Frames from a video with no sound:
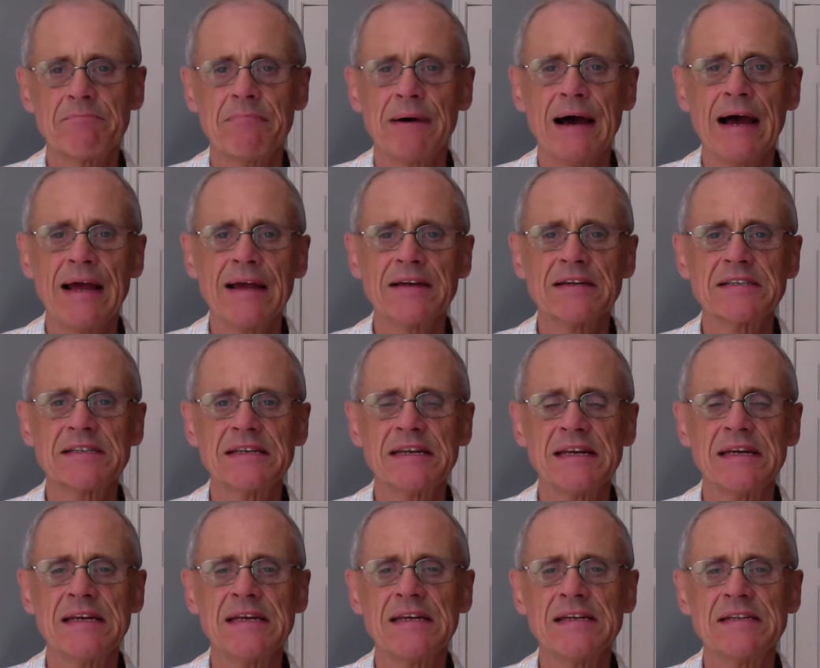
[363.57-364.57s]

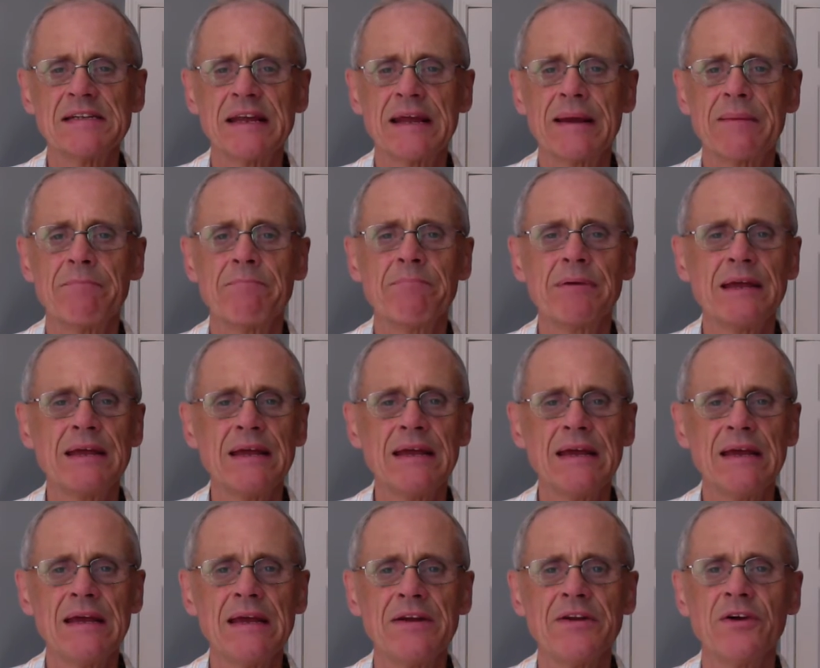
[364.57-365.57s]
Biases
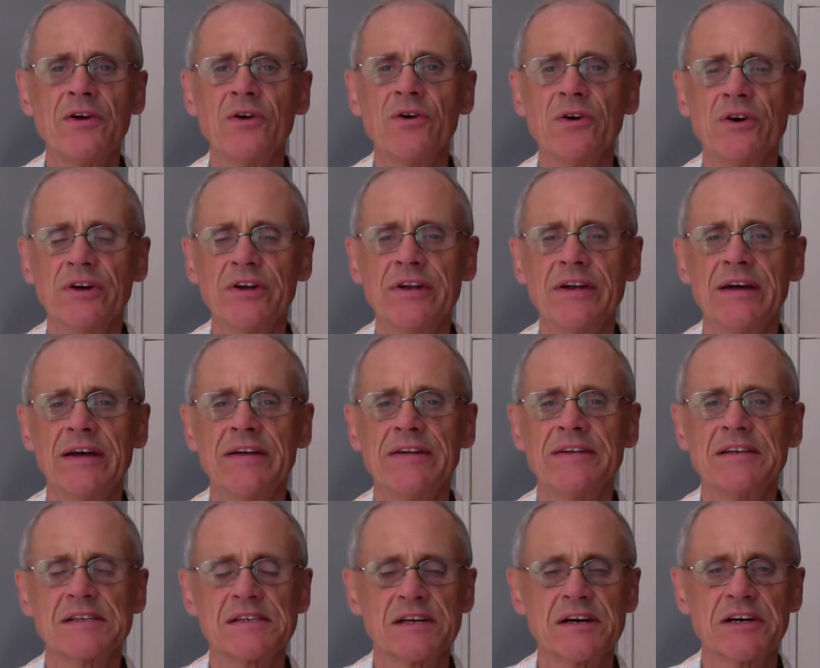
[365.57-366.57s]
impede good
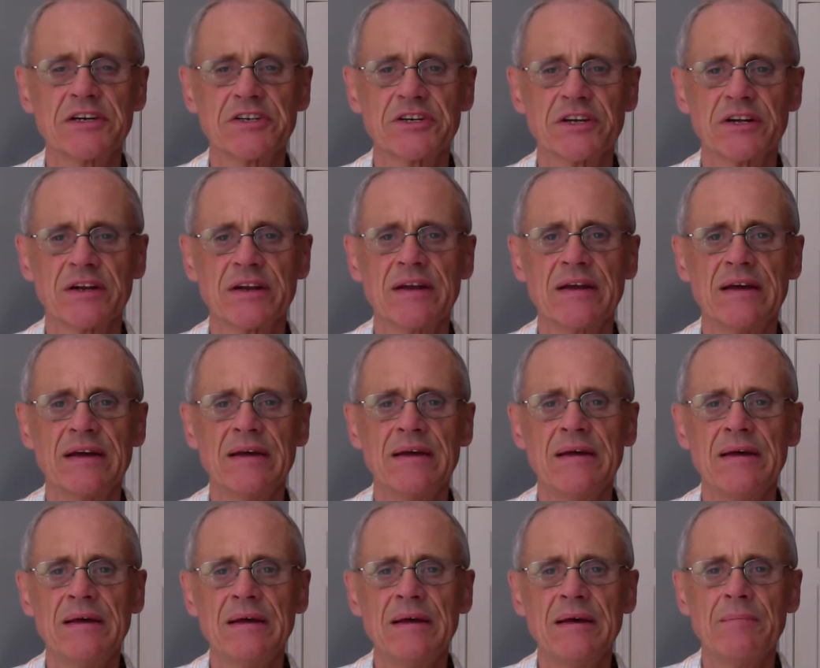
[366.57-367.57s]
discussion.
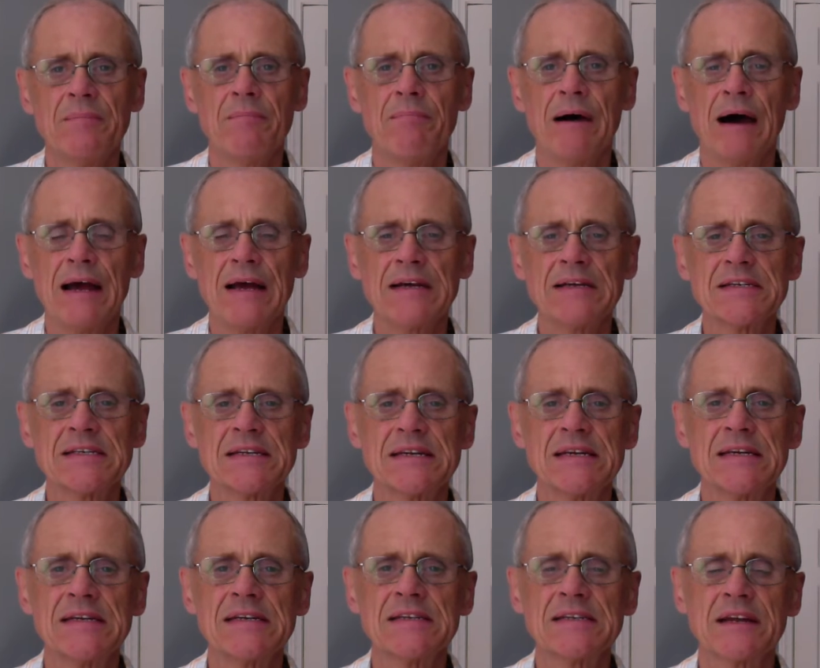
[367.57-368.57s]

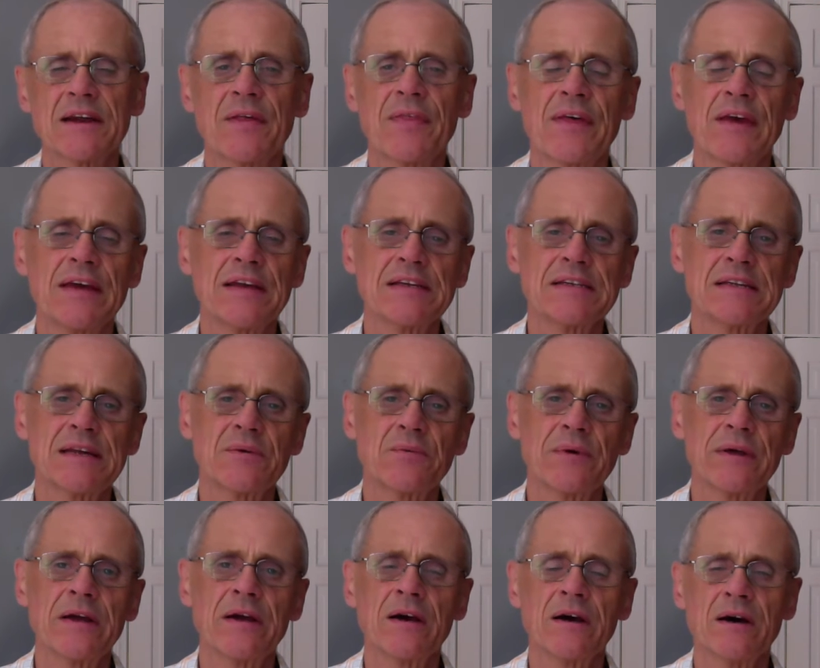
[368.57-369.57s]
Biases are things that
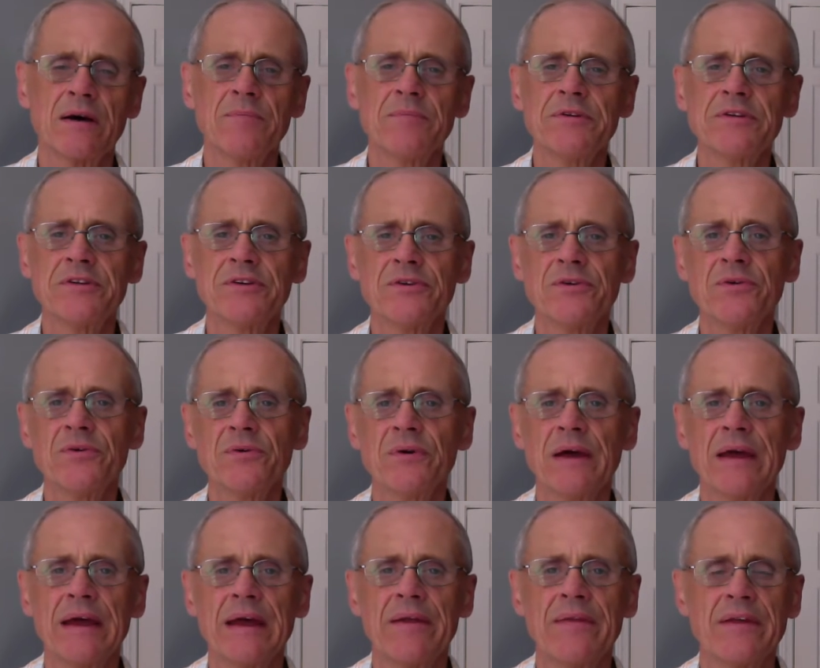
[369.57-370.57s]
we come to
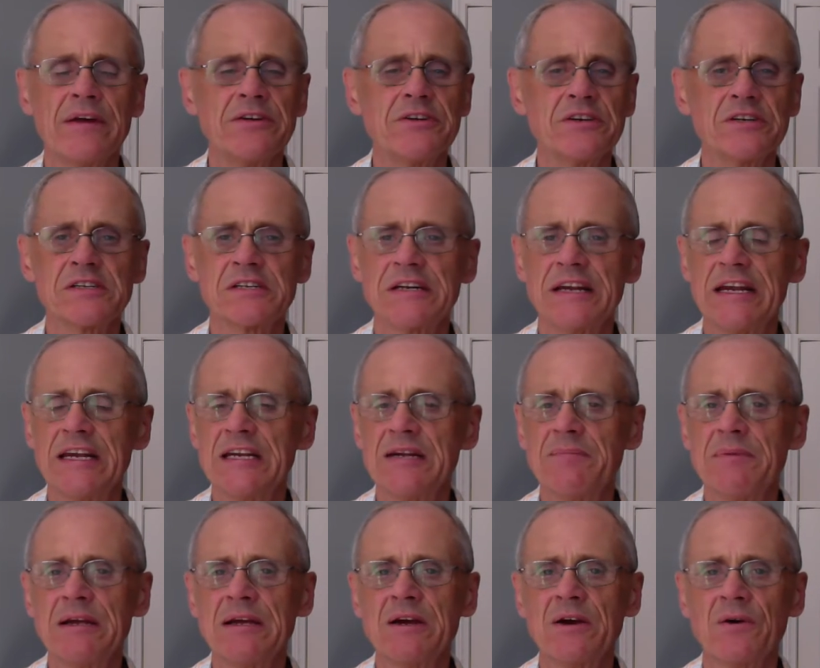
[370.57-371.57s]
and they just need to
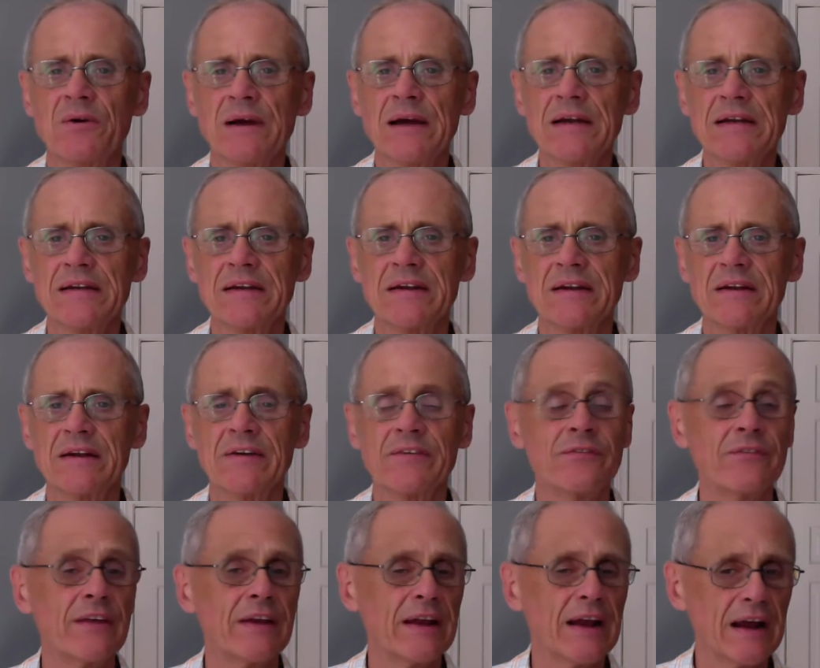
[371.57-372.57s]
be corrected.
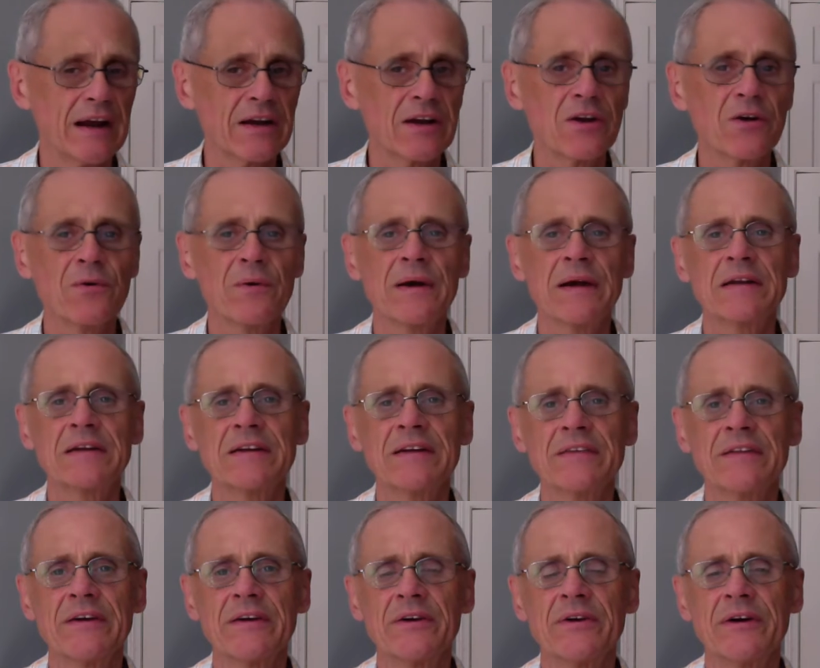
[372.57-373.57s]
If they're not corrected,
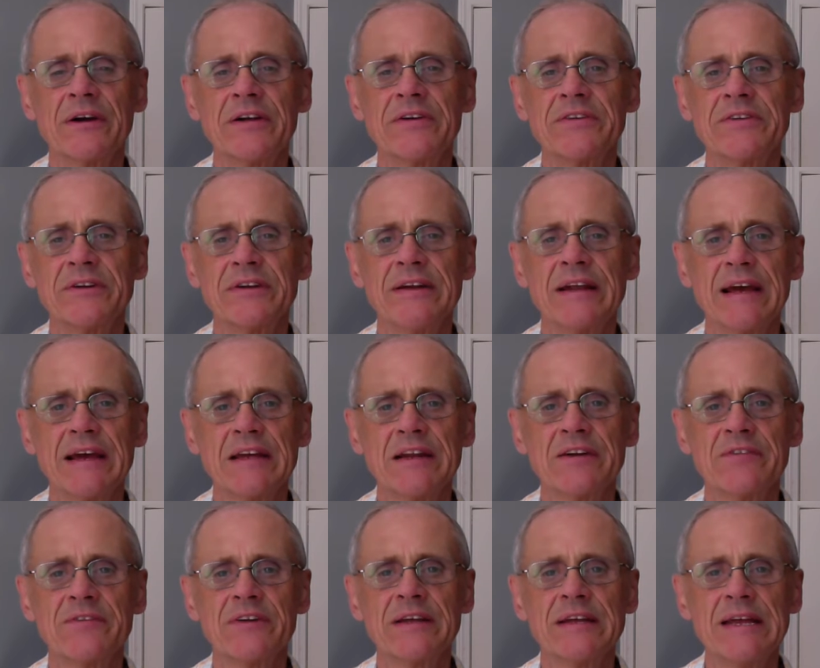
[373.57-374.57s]
they're going to
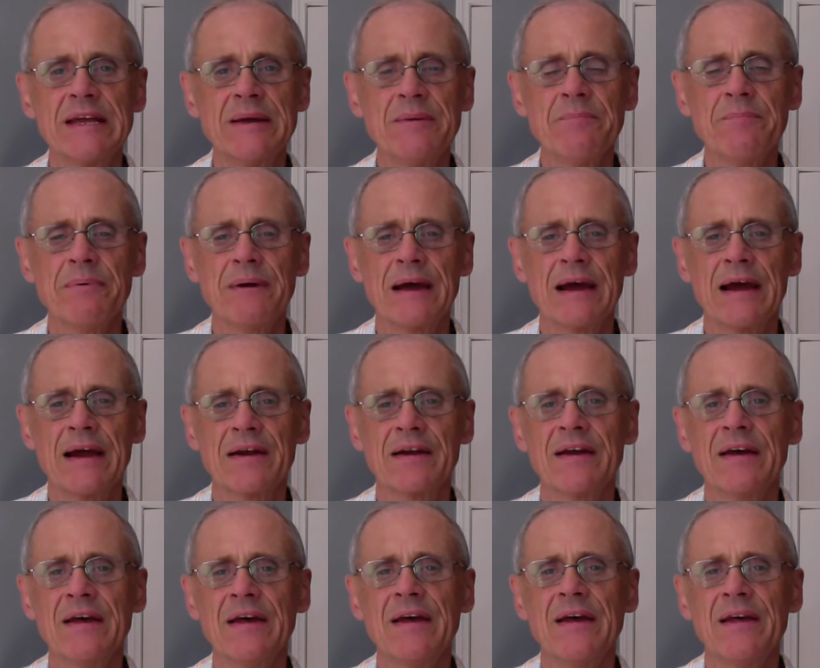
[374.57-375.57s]
negatively impact
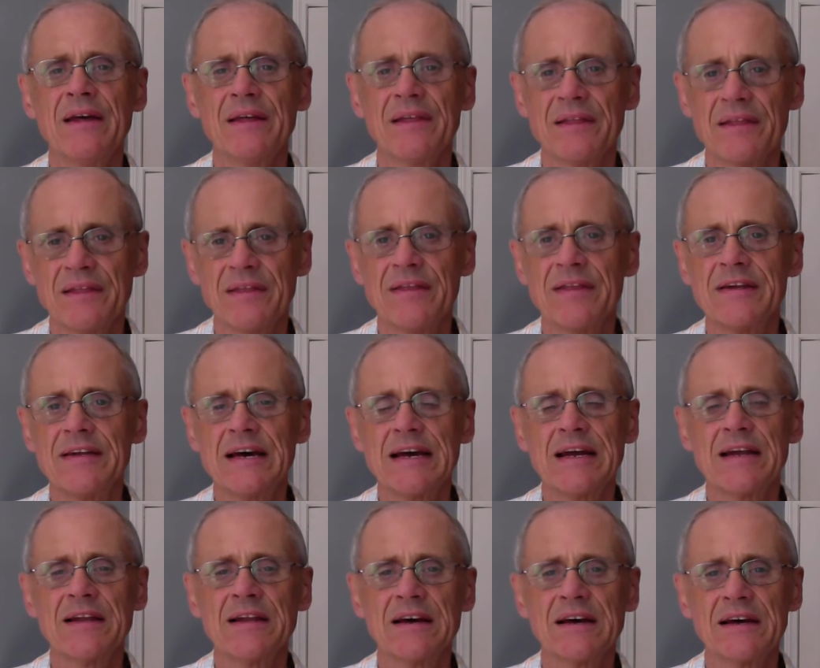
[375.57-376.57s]
the
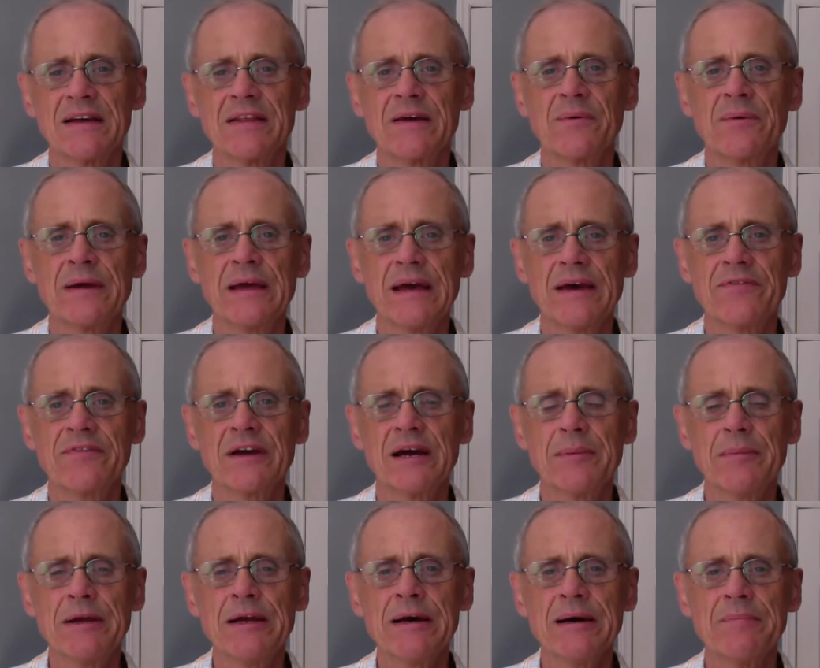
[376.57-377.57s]
dialogue that we have
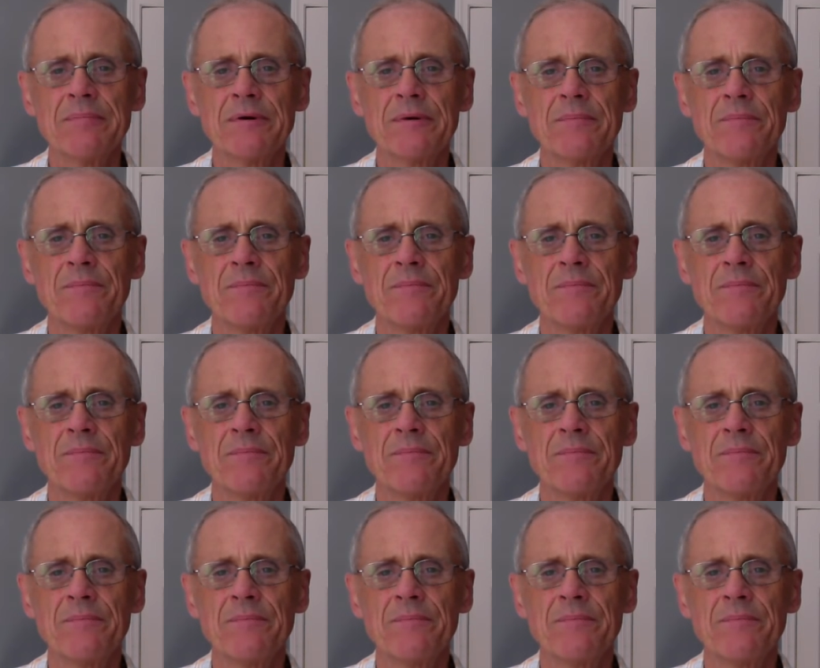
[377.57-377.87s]
coming up.